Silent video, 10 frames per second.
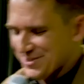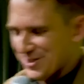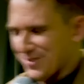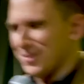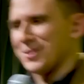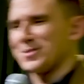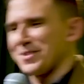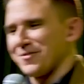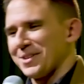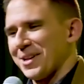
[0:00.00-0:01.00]
She flirts
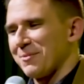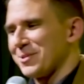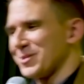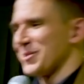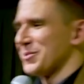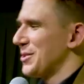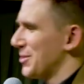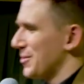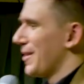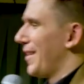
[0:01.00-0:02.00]
different than I'm used to, too.